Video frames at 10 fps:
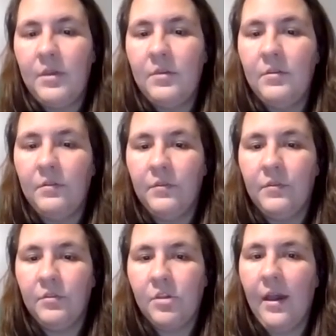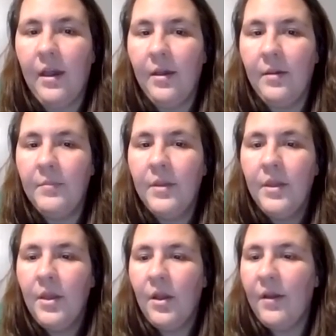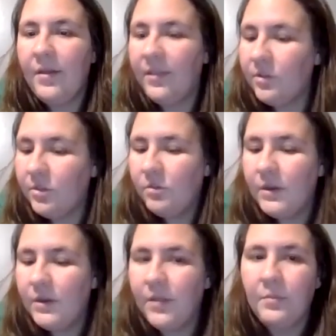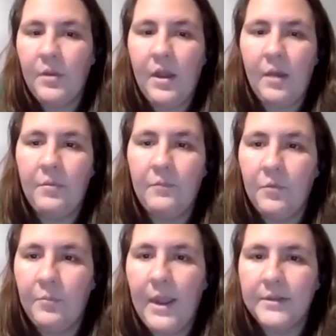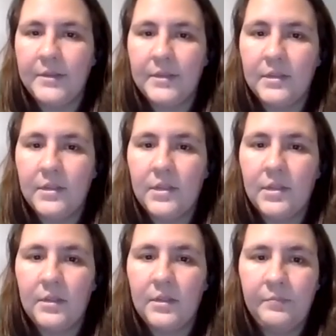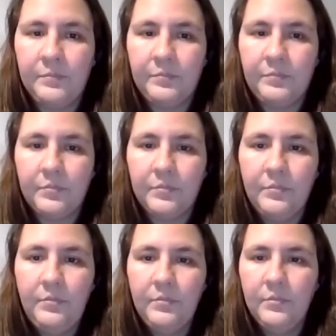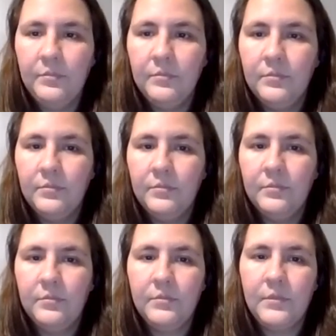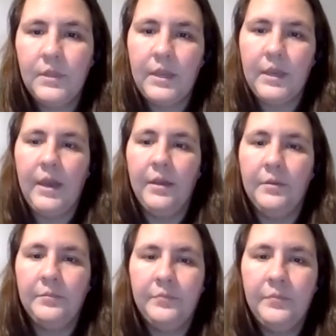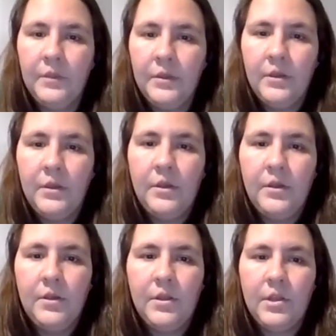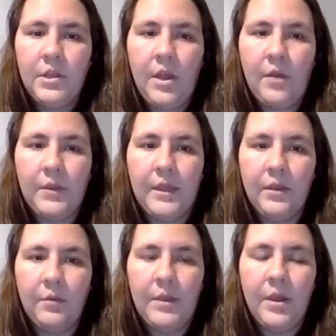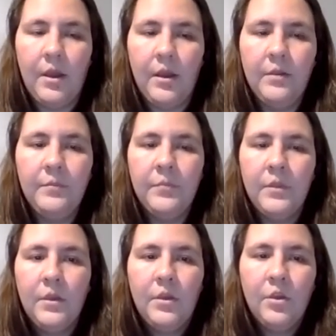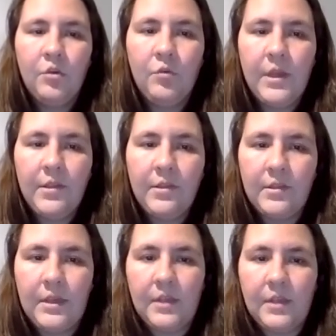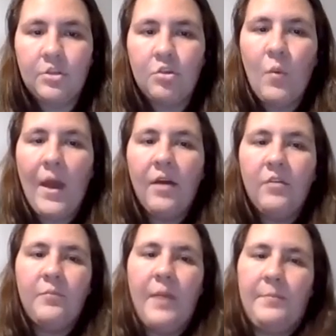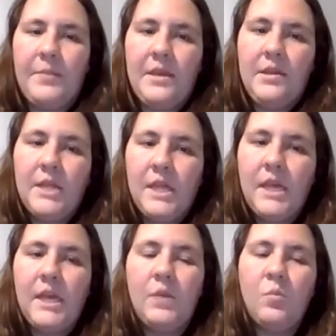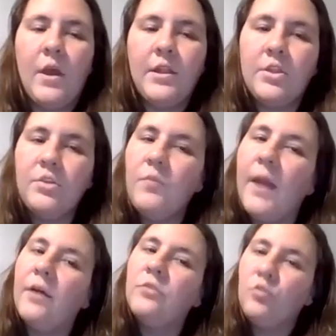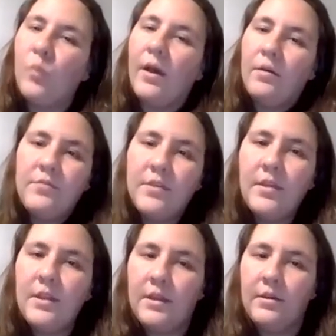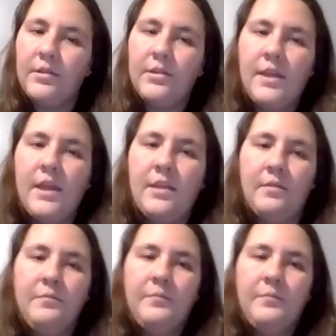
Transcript: Beautiful job. All right, let's do another problem for practice. Okay. So here we are. Chris sees 12 puppies. He wants to round 12 to the nearest 10.